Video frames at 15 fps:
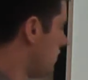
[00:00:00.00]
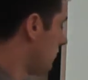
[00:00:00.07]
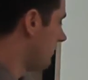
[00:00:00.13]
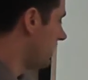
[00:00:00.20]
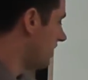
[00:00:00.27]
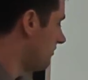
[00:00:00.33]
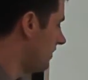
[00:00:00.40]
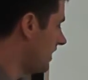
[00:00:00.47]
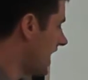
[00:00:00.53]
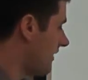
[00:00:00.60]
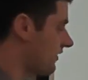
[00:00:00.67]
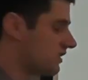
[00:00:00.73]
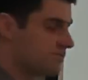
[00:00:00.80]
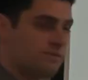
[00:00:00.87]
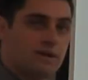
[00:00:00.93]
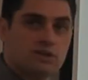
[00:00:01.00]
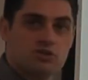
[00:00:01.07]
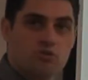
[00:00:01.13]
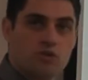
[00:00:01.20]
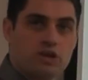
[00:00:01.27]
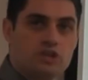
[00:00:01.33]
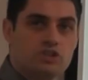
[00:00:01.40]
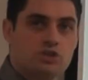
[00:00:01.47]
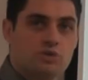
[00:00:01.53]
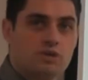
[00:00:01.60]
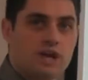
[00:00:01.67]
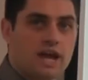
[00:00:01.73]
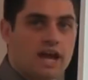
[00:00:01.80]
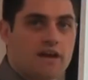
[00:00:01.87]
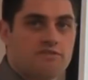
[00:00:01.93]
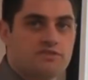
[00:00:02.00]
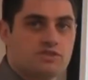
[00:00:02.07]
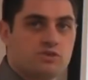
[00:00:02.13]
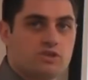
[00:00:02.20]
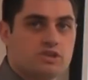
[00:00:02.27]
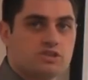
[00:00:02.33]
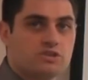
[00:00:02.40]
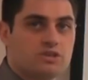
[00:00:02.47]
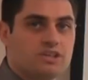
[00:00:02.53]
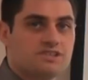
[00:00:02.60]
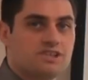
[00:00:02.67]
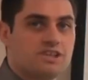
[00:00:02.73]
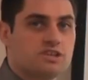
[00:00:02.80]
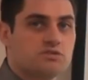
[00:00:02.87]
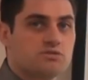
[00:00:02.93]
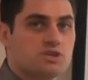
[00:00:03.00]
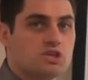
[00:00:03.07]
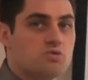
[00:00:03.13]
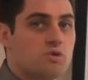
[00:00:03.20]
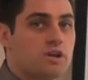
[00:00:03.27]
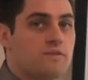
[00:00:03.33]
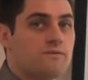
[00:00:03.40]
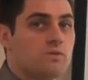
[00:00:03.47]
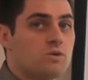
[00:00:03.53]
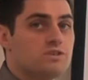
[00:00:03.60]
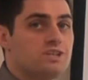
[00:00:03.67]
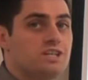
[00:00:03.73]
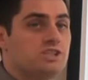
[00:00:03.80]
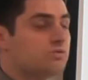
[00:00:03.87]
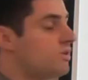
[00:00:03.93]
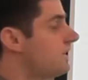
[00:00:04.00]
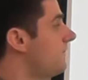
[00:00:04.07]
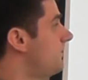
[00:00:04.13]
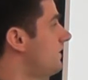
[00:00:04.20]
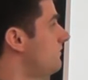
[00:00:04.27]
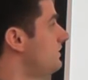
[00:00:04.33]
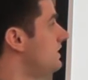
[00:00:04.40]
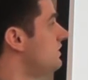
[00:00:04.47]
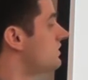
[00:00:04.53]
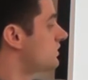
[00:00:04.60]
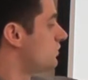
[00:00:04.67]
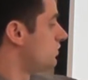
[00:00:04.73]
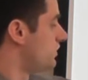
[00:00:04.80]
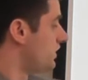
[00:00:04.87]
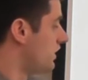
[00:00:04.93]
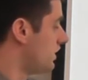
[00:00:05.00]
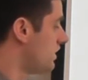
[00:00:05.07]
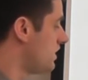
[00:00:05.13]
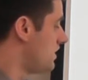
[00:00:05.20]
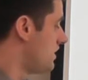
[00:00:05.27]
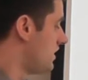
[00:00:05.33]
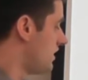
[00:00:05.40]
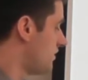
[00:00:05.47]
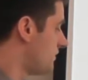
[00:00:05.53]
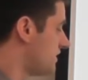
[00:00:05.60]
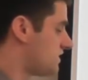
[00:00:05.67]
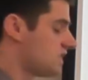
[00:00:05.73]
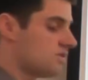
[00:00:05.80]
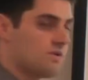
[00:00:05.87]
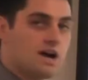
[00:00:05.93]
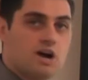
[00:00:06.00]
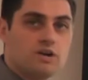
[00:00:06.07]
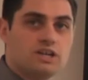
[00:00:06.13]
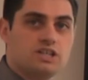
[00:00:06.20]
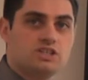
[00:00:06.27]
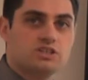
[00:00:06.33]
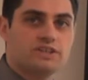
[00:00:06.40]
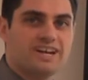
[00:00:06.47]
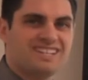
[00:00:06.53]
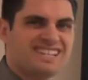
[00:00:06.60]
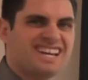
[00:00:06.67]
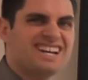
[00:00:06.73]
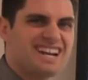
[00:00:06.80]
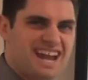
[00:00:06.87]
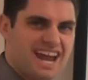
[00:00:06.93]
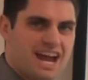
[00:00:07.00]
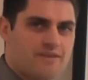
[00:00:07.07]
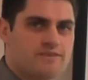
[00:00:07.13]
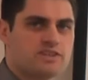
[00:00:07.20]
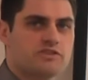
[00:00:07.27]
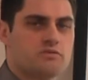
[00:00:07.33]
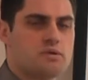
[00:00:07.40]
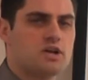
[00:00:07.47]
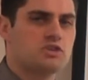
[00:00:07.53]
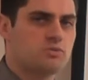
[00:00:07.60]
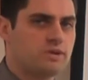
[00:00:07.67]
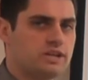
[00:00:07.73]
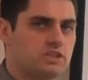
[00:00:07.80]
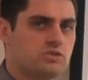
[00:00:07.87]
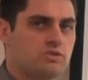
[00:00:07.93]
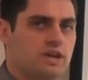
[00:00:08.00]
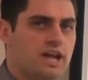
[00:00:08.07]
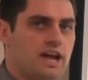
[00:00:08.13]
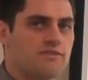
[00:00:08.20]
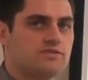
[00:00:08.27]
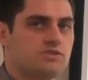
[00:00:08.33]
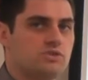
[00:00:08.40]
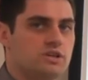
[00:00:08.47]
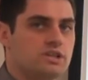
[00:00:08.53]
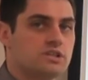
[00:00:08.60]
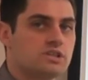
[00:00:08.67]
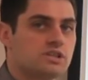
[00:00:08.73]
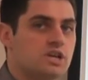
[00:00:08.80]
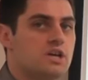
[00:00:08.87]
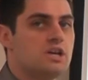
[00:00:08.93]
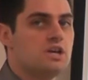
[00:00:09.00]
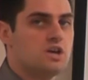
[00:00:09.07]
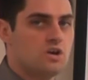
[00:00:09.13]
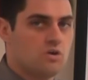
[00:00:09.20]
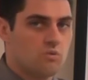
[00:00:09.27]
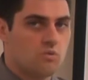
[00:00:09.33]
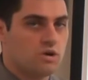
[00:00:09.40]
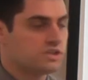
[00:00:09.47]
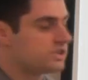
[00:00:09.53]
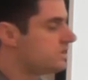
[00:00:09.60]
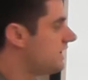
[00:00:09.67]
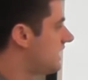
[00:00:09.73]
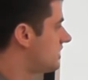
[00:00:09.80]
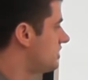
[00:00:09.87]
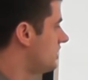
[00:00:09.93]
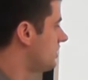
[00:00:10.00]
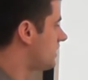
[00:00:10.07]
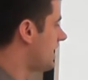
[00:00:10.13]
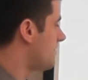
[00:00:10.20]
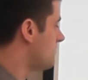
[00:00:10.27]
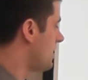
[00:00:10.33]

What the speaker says: we had a mean average of about 22 and a half students. So let's say this was a 2014-2015 school year. You might say, wow, each class had an average of about 22 and a half students. Once the next year came